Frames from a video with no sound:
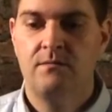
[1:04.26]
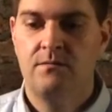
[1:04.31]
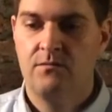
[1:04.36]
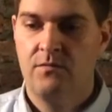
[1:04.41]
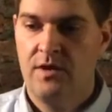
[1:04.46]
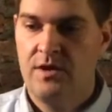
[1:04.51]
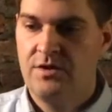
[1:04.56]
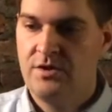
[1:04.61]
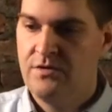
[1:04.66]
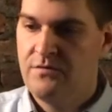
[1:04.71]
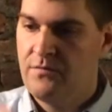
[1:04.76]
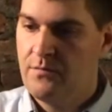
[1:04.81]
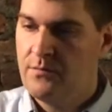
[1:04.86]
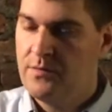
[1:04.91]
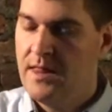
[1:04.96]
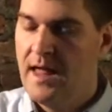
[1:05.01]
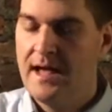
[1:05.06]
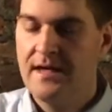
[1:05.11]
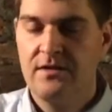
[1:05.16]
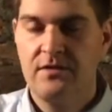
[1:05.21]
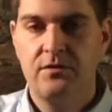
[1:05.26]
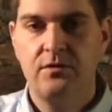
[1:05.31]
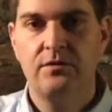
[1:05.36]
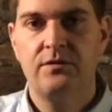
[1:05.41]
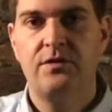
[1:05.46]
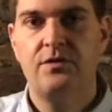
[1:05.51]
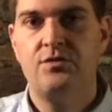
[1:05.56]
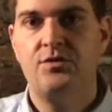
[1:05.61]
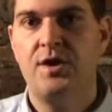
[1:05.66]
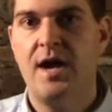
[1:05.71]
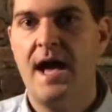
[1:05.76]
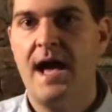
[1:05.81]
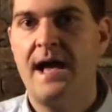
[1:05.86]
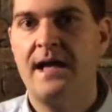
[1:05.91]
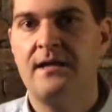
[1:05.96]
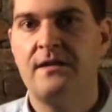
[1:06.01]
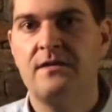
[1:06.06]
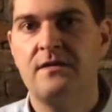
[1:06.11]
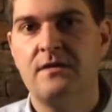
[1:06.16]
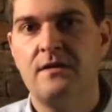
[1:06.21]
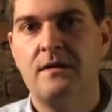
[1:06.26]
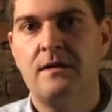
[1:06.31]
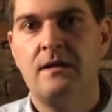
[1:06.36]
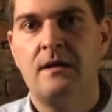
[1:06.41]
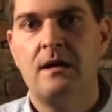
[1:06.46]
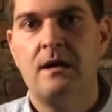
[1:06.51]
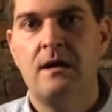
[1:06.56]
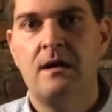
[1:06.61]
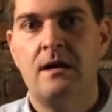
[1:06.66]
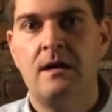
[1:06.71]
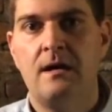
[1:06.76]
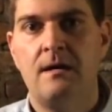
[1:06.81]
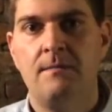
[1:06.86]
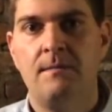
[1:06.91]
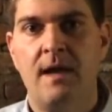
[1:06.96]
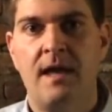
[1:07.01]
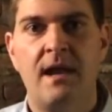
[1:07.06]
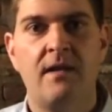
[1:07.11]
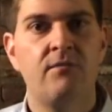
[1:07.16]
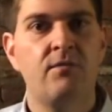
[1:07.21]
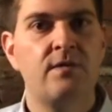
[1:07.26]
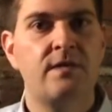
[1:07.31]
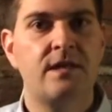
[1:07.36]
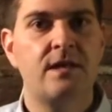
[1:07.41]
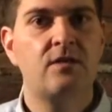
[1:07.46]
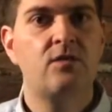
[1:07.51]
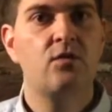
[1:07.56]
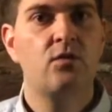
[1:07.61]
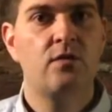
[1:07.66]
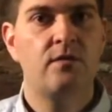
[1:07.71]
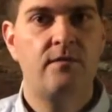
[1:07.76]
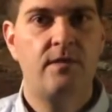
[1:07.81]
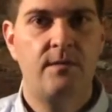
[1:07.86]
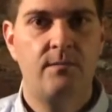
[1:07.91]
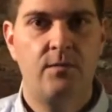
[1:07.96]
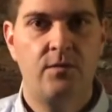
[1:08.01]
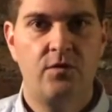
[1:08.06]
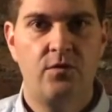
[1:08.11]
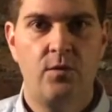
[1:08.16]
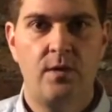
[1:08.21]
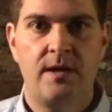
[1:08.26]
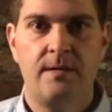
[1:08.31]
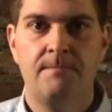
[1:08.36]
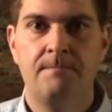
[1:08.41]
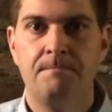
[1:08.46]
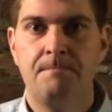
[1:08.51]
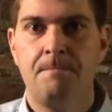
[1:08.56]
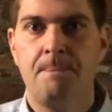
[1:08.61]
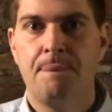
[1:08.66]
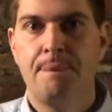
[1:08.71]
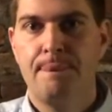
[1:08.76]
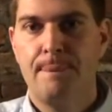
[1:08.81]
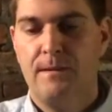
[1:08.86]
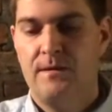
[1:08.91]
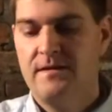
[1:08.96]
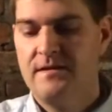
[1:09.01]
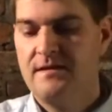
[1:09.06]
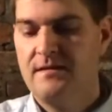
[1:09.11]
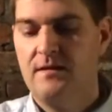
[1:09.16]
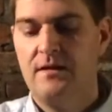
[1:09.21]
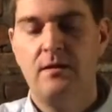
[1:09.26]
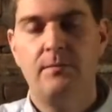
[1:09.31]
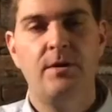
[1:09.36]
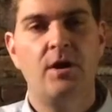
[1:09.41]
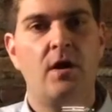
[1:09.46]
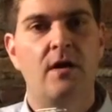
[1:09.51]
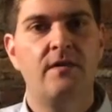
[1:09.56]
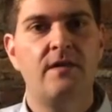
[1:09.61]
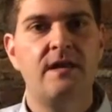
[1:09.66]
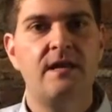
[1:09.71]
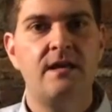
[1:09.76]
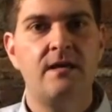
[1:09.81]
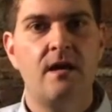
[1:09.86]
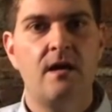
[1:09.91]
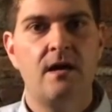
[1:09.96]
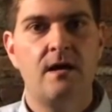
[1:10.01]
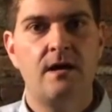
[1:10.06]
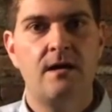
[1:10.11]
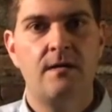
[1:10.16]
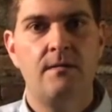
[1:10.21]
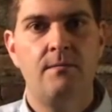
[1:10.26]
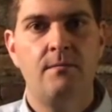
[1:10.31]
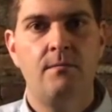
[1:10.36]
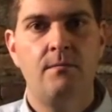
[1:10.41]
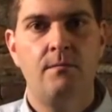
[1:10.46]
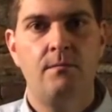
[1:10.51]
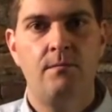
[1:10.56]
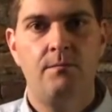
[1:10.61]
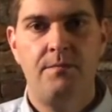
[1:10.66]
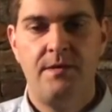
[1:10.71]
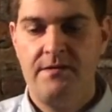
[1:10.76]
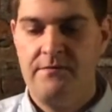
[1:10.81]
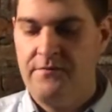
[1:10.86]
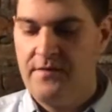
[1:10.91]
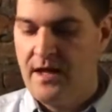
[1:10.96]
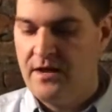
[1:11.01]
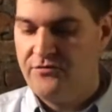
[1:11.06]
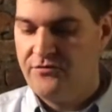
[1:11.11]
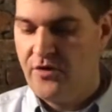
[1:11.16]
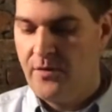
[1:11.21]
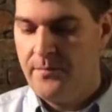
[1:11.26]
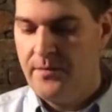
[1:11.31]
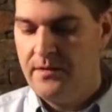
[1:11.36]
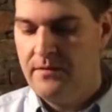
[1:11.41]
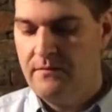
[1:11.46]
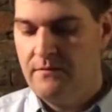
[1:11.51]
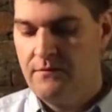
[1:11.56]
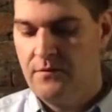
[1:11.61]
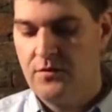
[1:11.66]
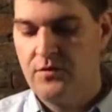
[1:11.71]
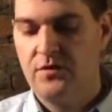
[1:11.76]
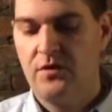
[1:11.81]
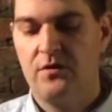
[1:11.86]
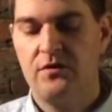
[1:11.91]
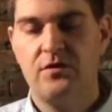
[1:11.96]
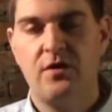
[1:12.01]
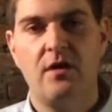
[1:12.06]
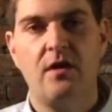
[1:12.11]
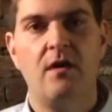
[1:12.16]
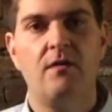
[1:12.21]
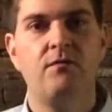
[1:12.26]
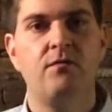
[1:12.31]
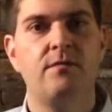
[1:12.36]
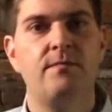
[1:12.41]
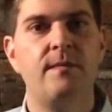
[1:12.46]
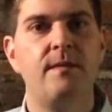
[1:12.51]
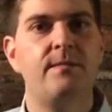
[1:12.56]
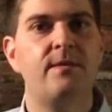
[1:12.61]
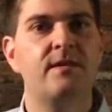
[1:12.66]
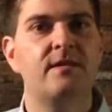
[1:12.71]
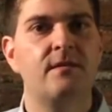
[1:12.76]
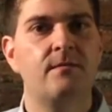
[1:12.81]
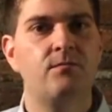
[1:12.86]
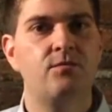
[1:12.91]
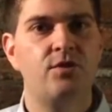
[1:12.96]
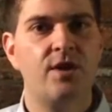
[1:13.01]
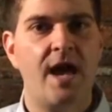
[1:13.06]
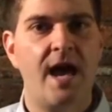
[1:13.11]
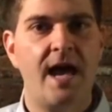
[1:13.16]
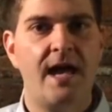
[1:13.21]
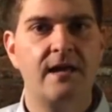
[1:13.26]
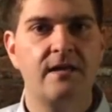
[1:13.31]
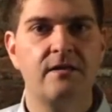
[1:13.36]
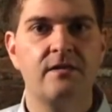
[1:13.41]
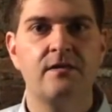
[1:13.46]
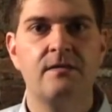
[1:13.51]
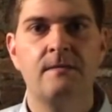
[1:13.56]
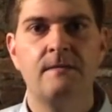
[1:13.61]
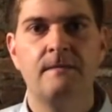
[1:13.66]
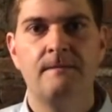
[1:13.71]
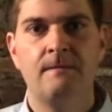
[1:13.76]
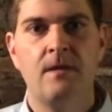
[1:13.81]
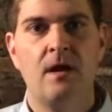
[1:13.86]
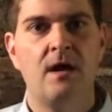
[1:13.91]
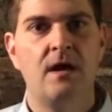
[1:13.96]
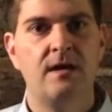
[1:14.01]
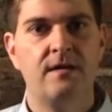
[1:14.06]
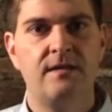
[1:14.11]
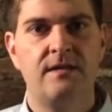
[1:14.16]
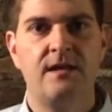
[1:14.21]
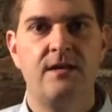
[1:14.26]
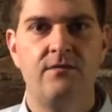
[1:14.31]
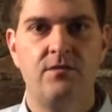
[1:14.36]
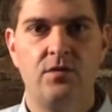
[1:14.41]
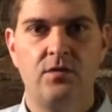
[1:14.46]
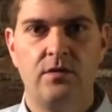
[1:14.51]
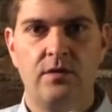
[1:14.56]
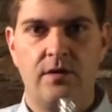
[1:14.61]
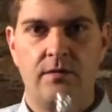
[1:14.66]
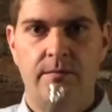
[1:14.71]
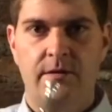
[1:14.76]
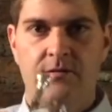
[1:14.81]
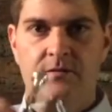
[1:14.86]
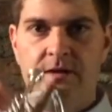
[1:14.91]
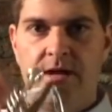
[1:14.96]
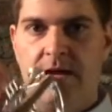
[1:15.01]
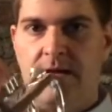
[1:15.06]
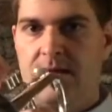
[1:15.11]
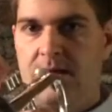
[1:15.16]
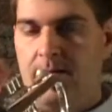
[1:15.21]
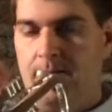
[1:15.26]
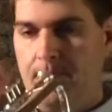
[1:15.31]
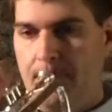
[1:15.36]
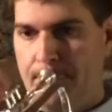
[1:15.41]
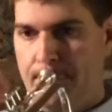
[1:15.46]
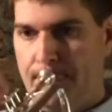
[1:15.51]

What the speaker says: ranging from classical to jazz, and everything sort of in between. This is a little bit on the B-flat trumpet. First, I'll start off with maybe some jazz to give you a little bit of an idea.